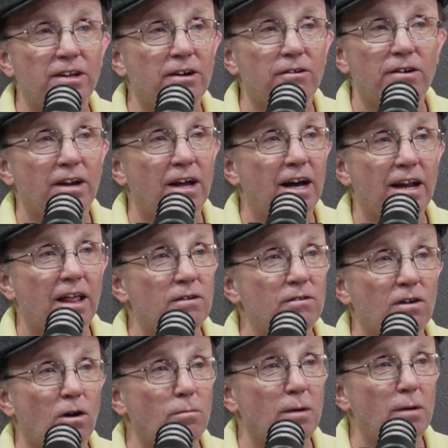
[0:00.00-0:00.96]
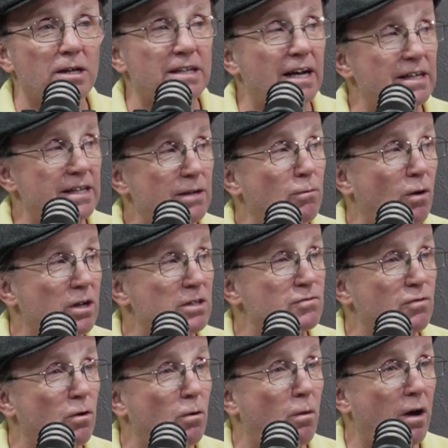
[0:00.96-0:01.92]
Deal or not. I don't know about that. He
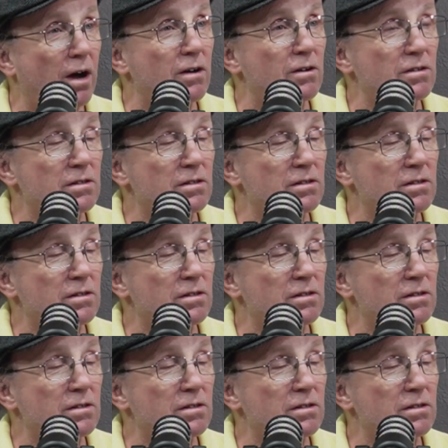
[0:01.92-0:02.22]
was for a while.